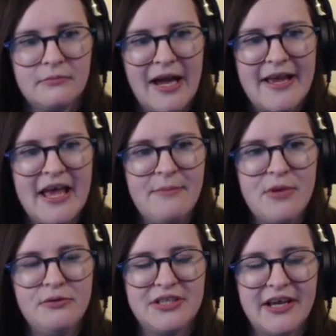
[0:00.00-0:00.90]
I hear
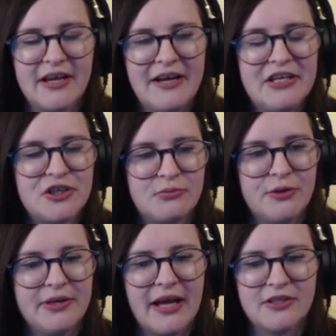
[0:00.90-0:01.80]
music. I need to stop
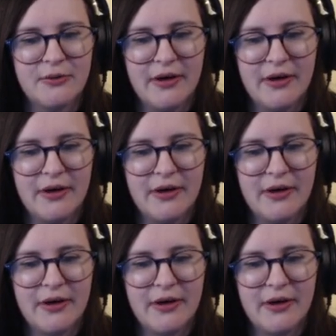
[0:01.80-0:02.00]
doing that, don't